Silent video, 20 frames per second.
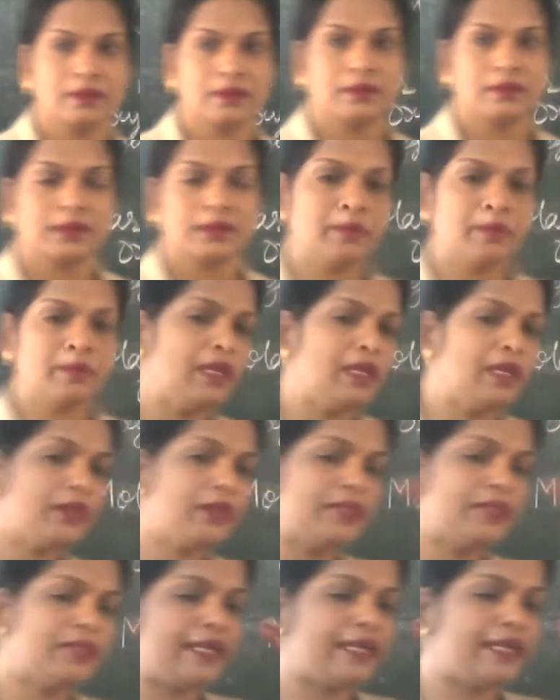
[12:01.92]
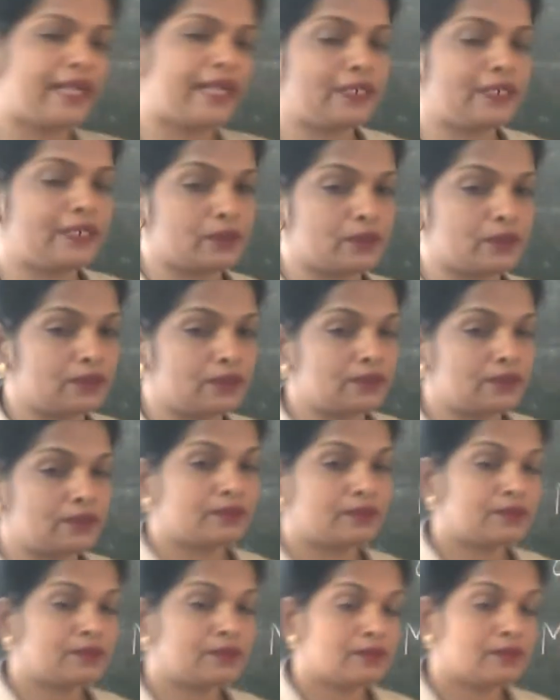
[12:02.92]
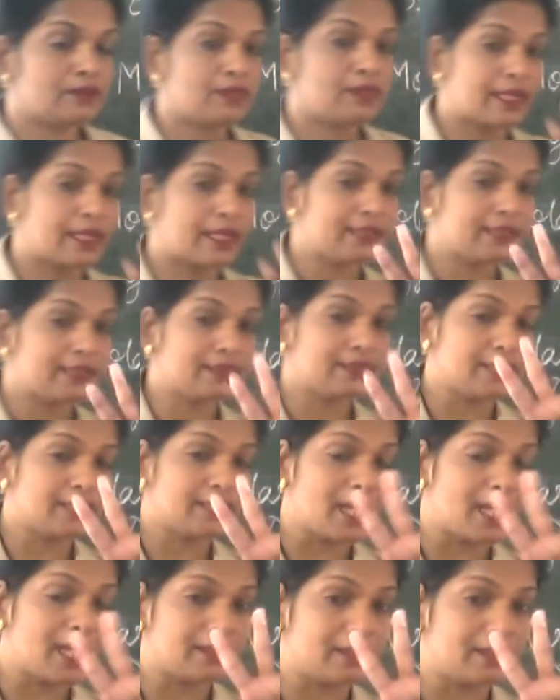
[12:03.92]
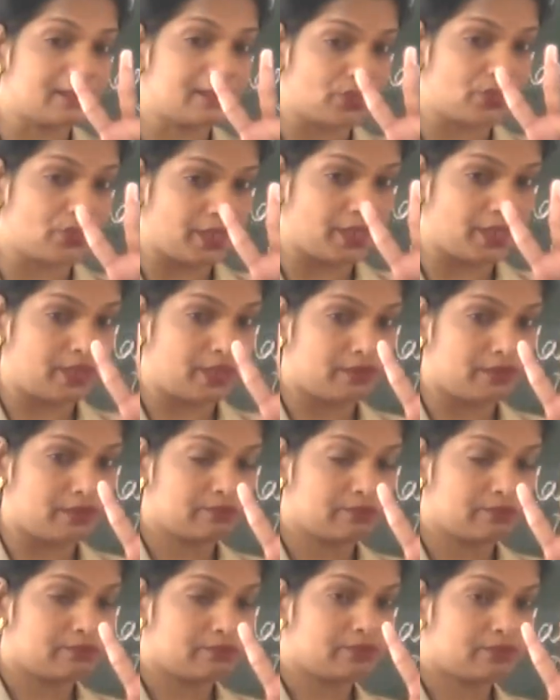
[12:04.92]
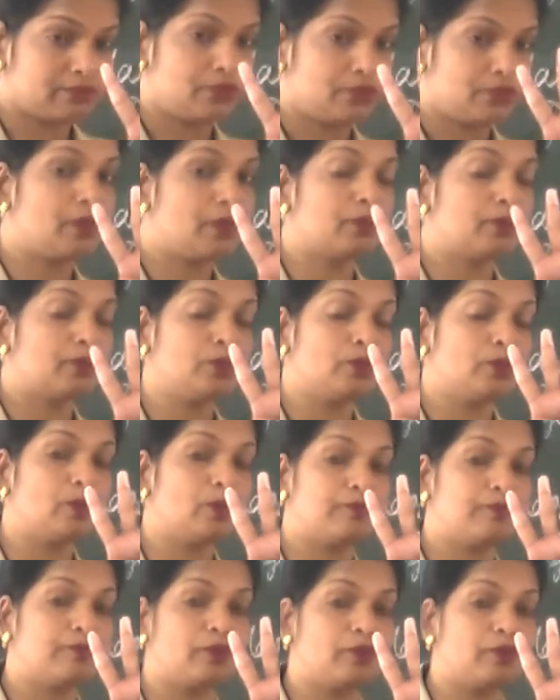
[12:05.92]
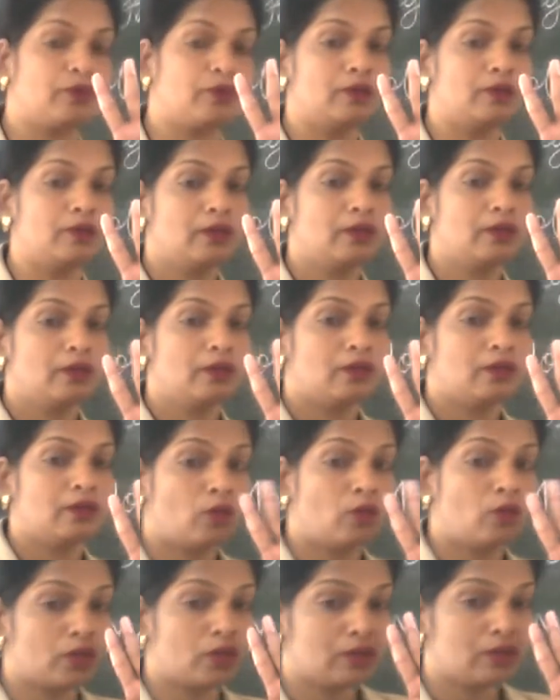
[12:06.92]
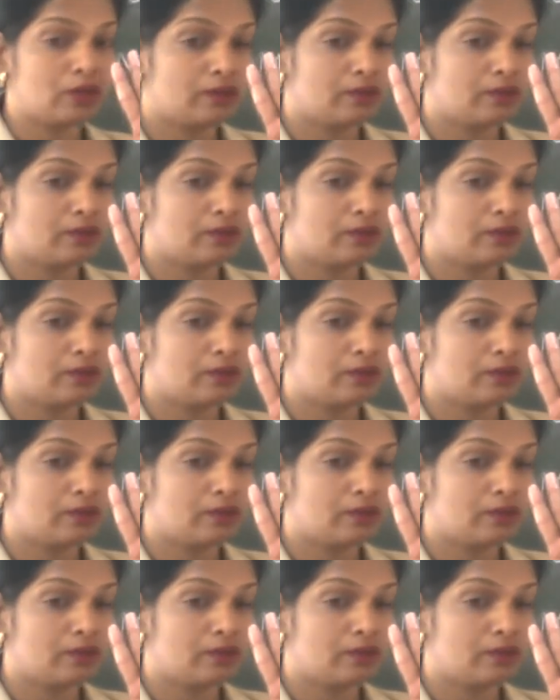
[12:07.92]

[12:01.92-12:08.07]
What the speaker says: Similar to that nitrogen, rest other three, you have to go for what?